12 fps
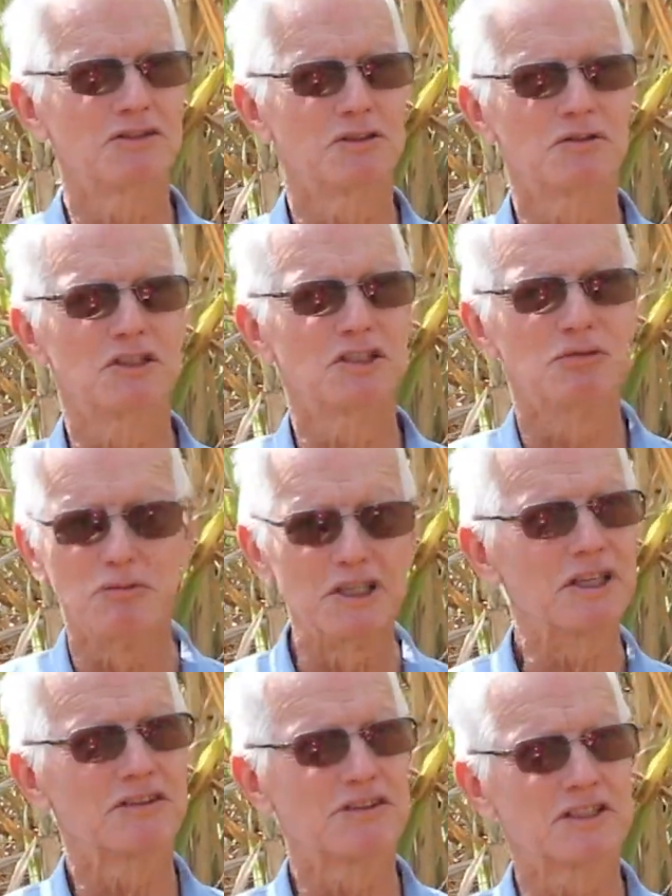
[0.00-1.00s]
to just
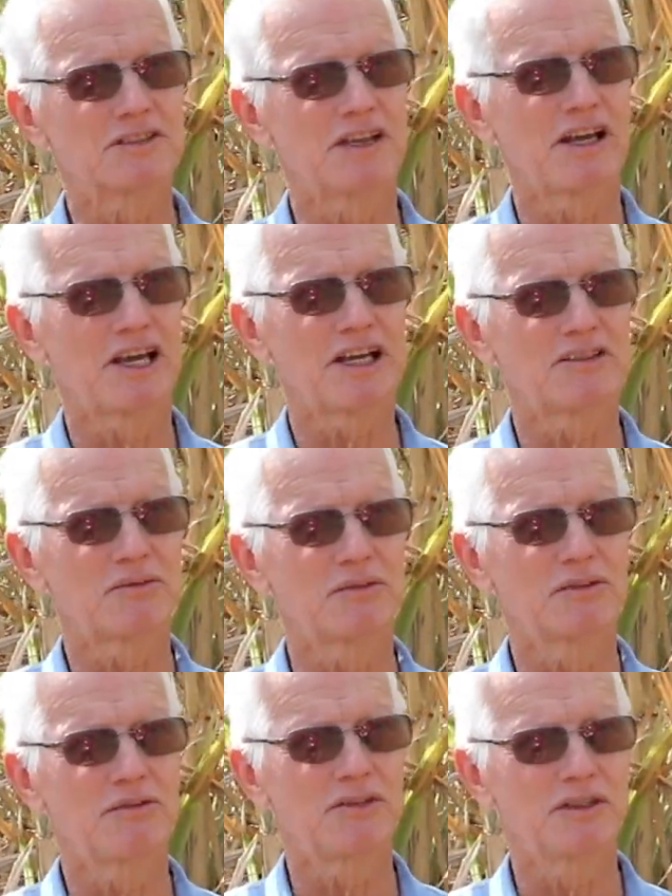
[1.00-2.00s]
reassess the layouts of
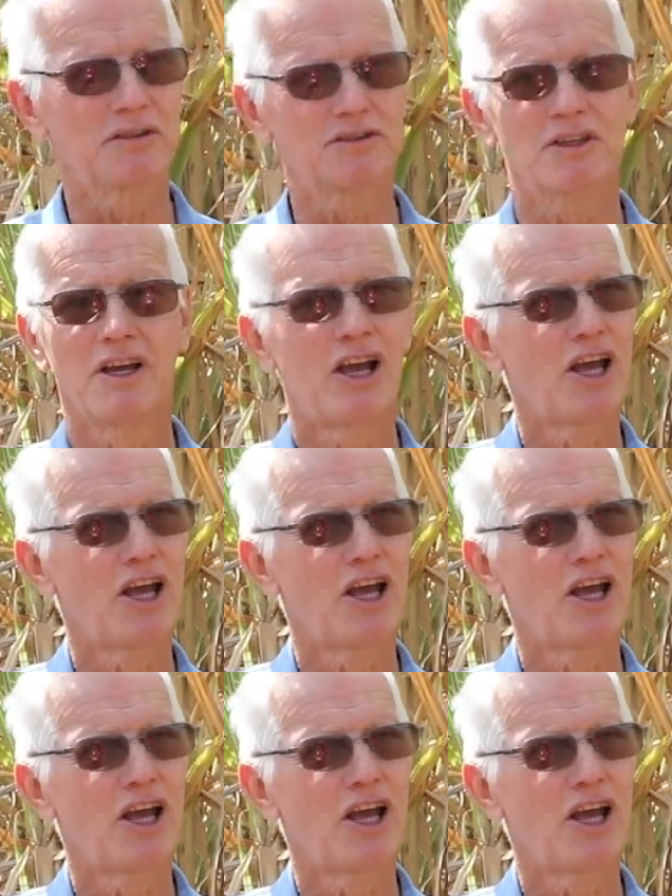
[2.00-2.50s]
your fields.